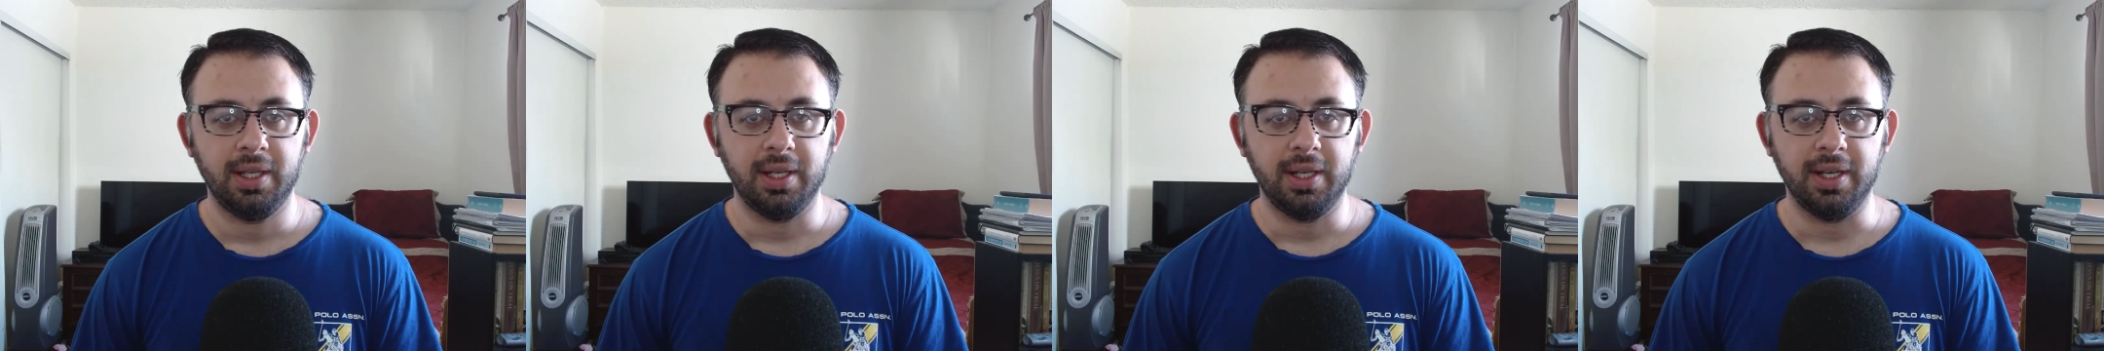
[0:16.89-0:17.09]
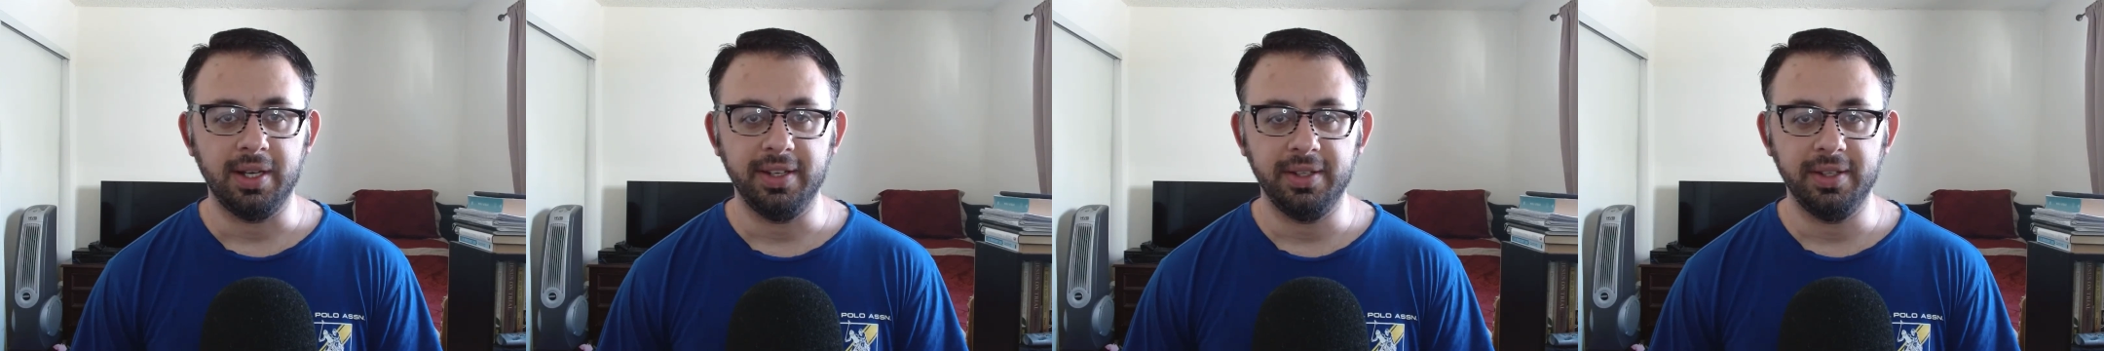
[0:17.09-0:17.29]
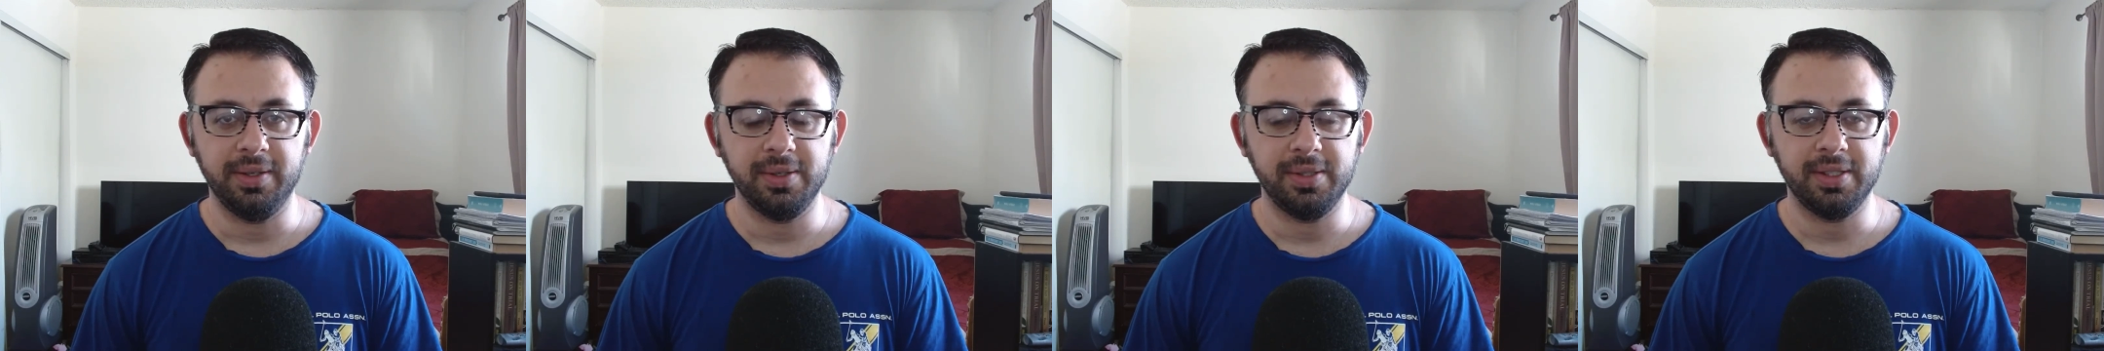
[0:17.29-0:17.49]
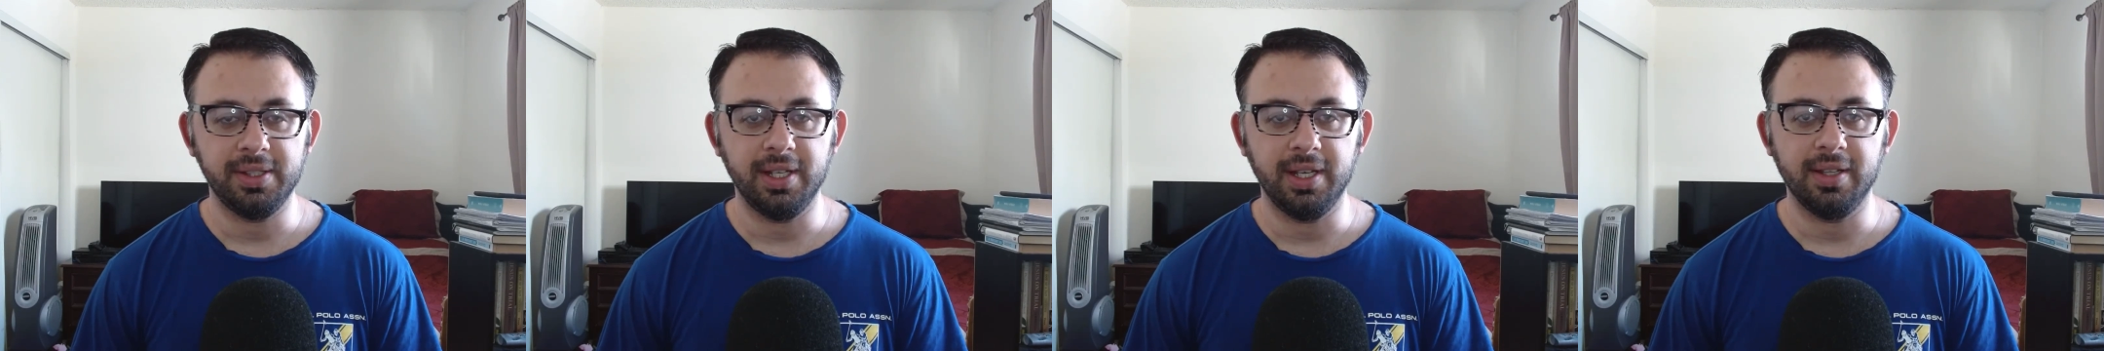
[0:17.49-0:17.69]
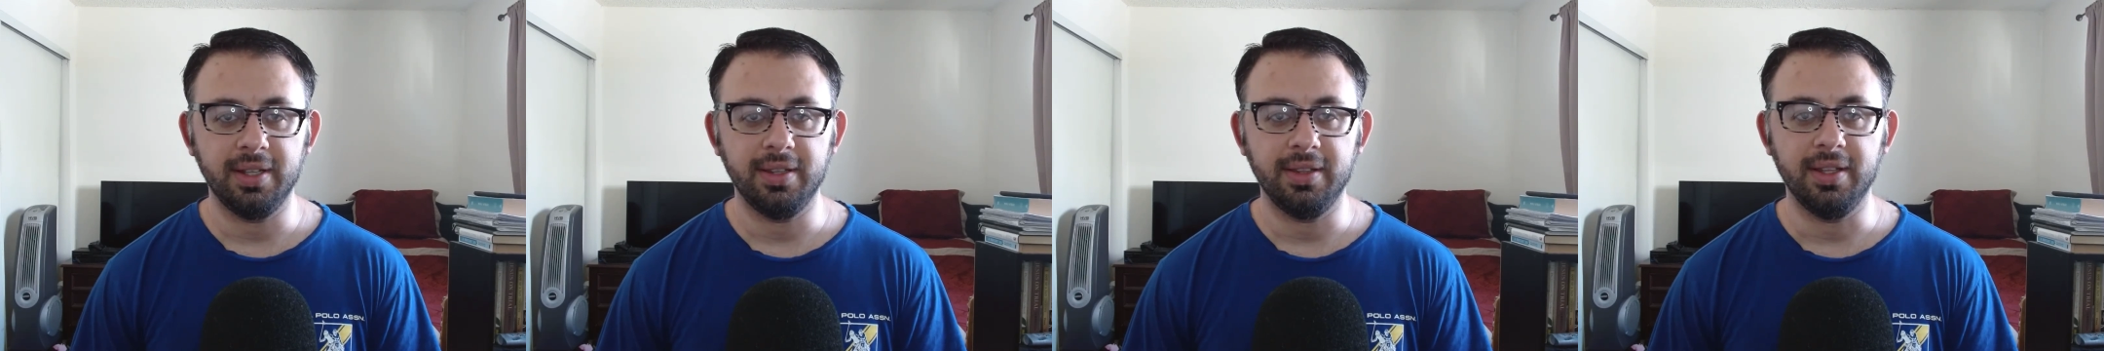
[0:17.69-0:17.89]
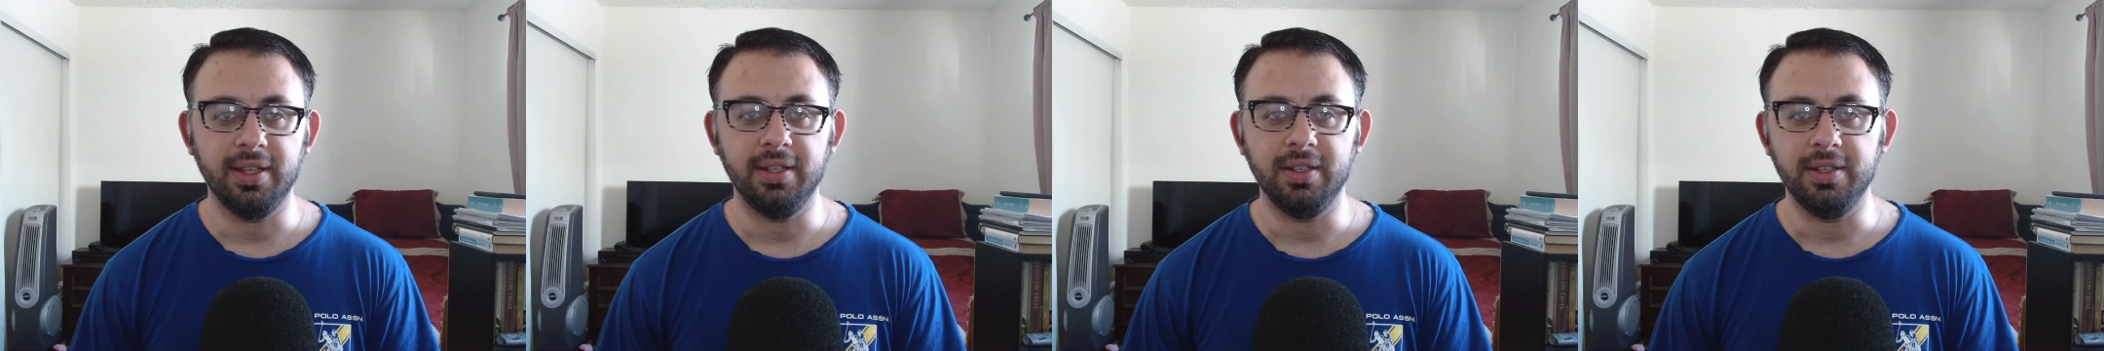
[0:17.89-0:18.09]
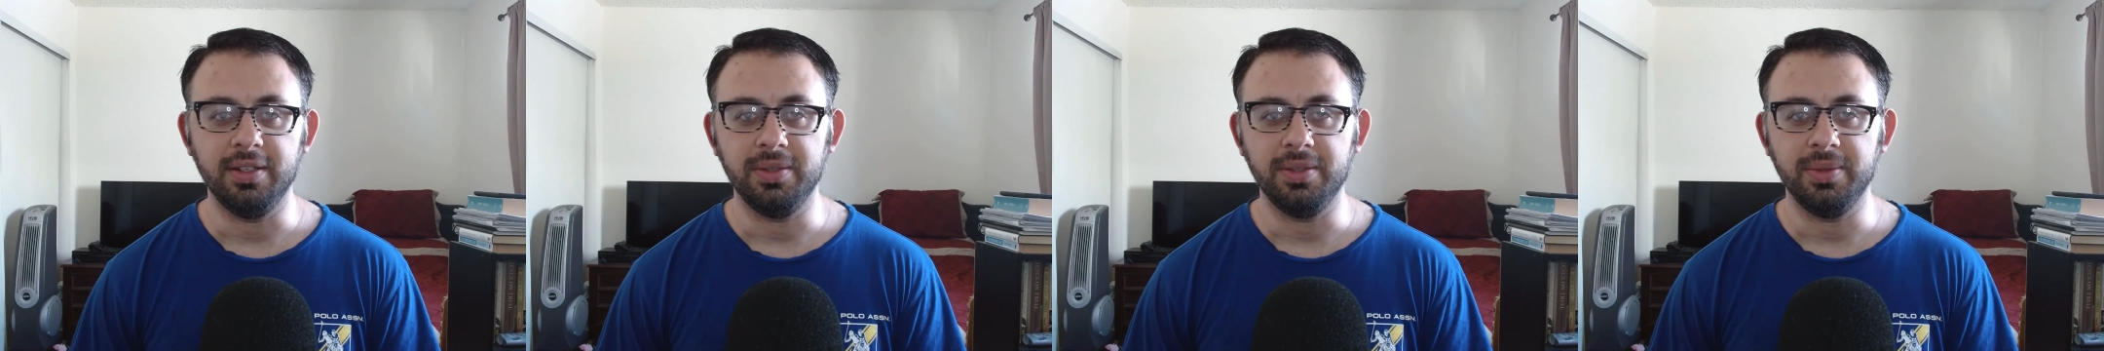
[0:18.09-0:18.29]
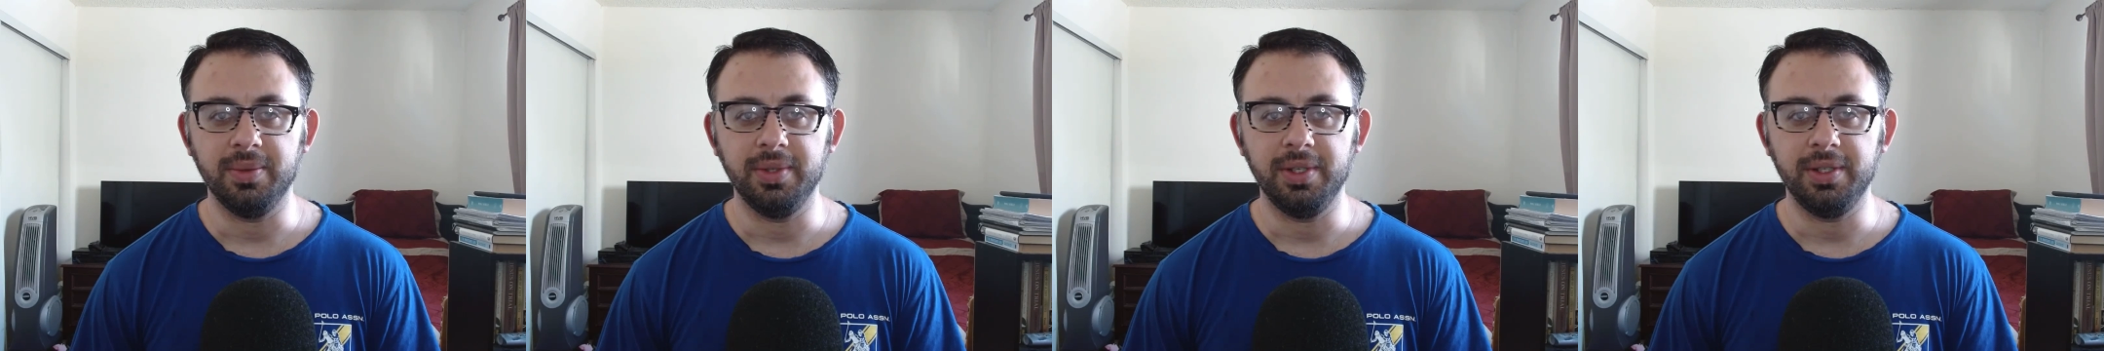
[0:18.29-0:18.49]
I understand that in
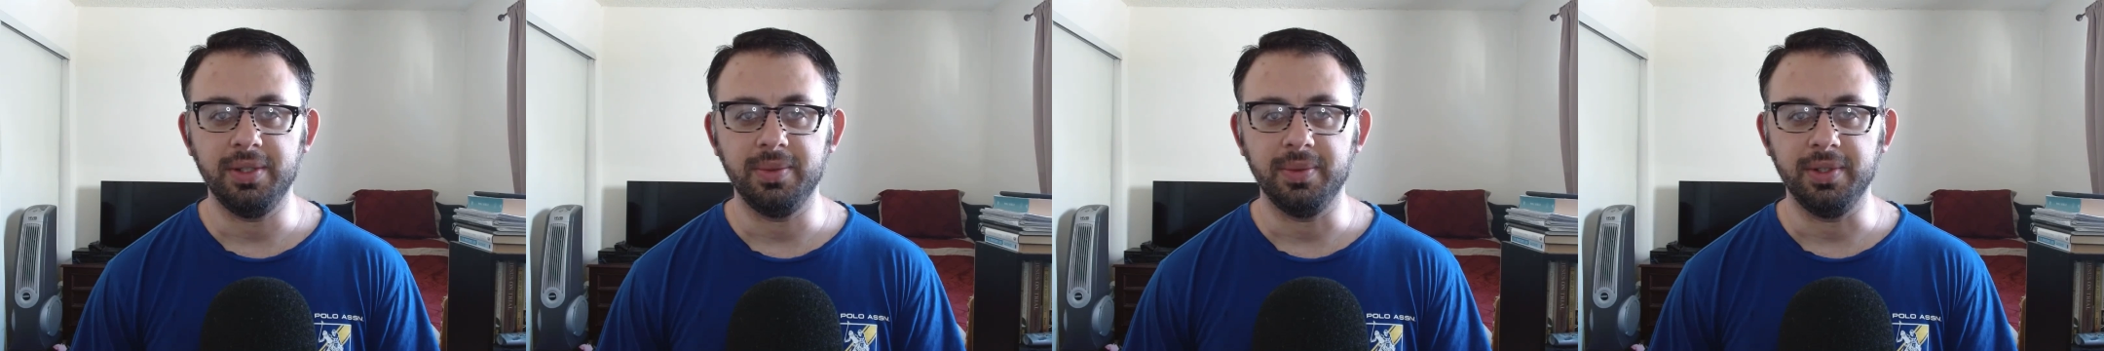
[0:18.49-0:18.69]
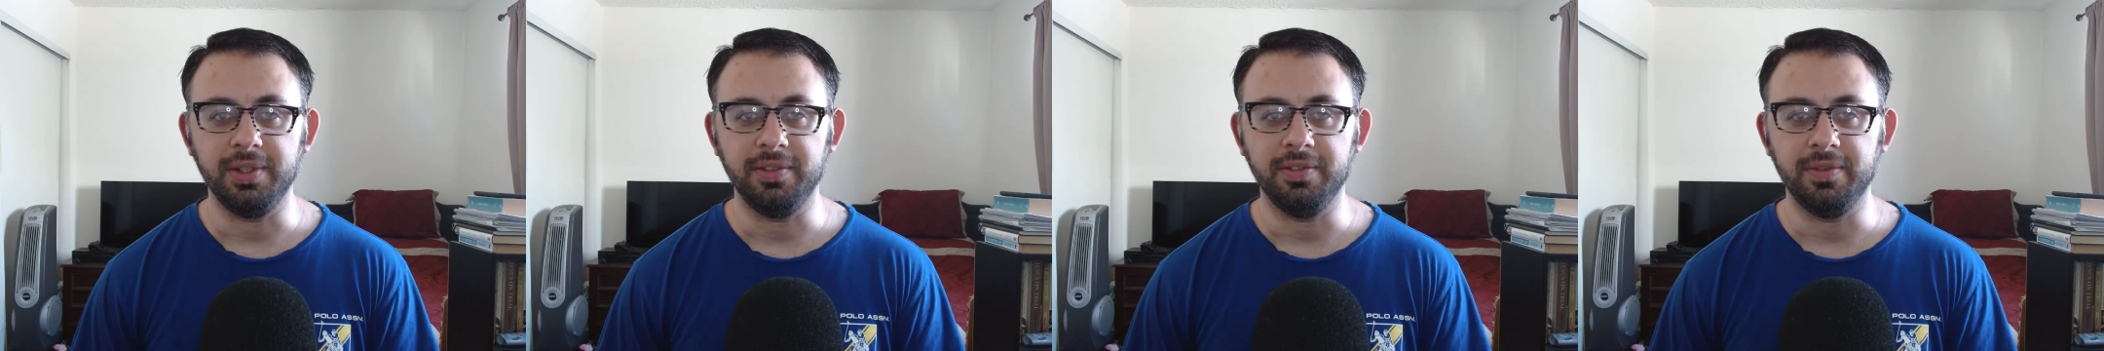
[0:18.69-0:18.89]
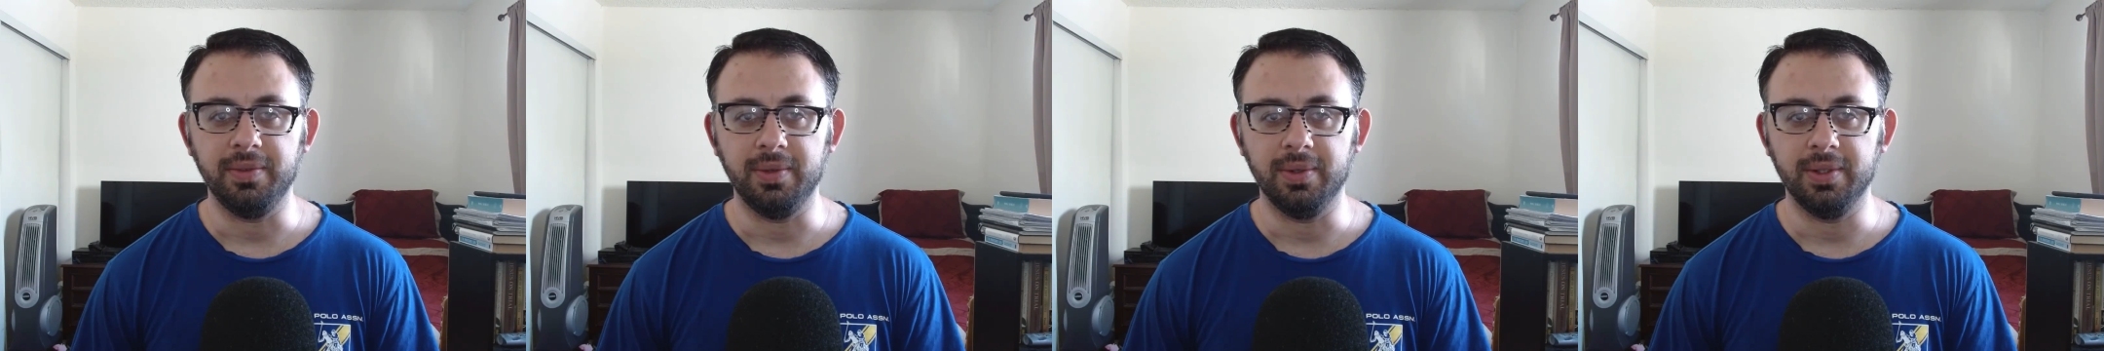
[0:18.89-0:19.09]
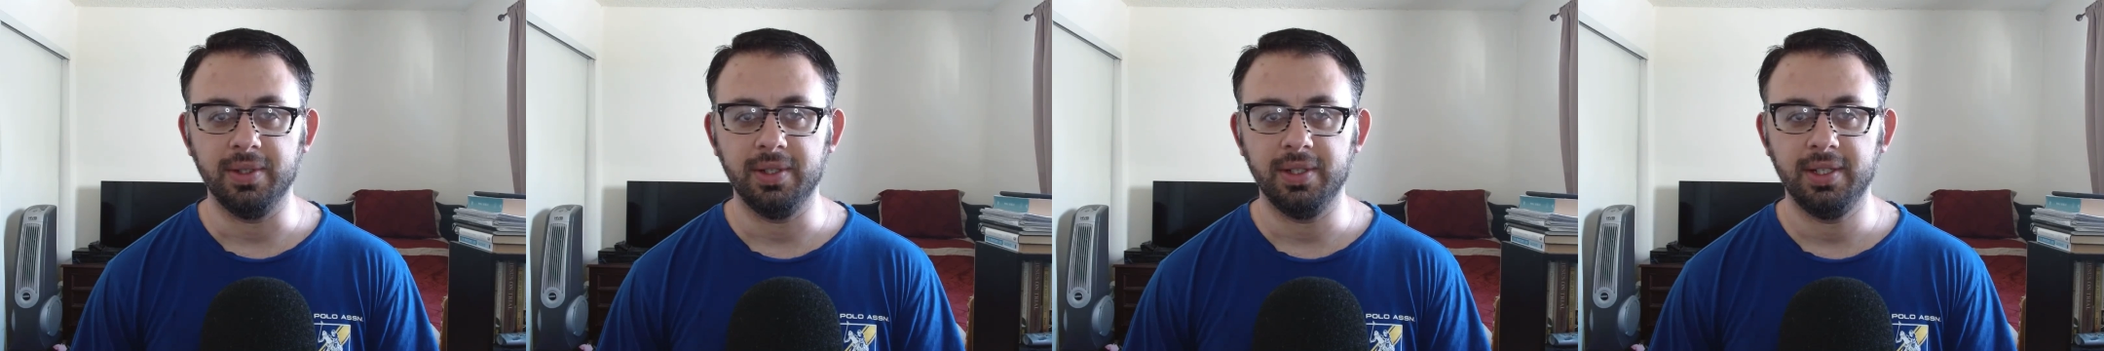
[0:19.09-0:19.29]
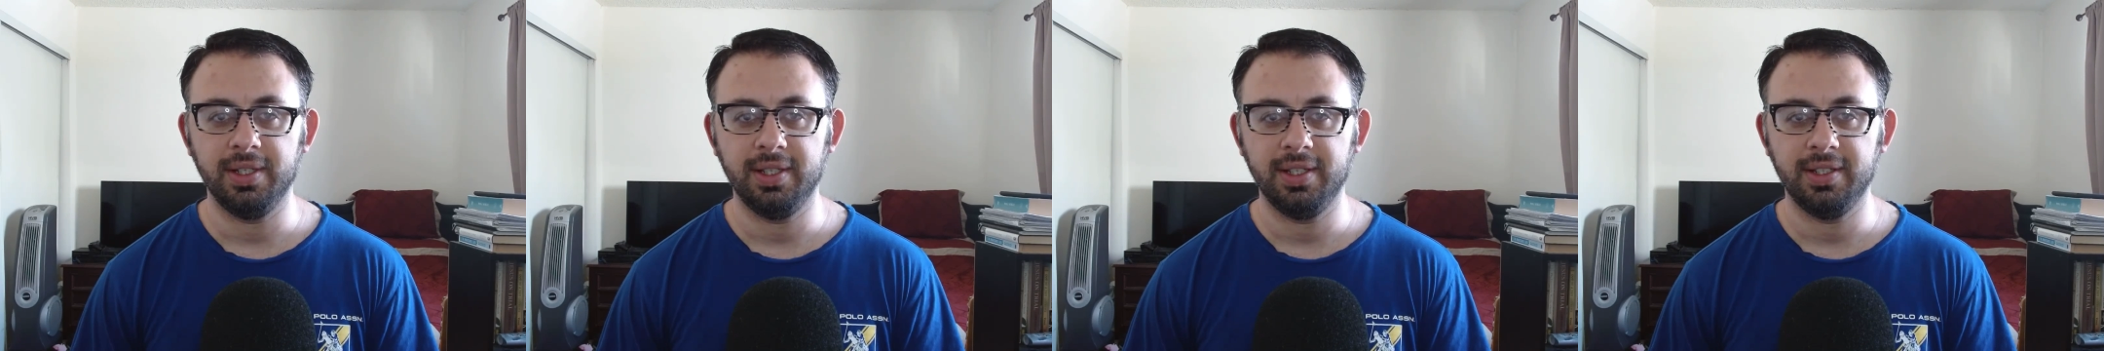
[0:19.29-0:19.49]
2024,